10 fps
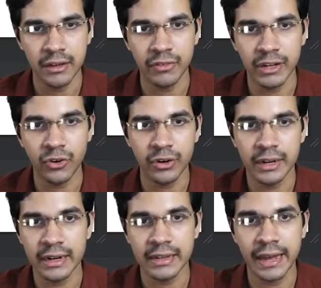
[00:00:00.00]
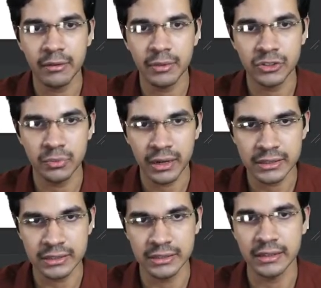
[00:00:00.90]
We don't need that much
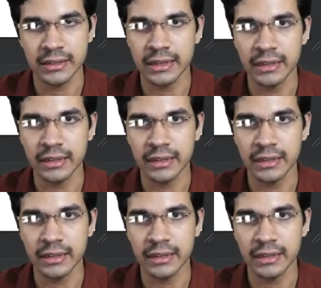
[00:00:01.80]
margin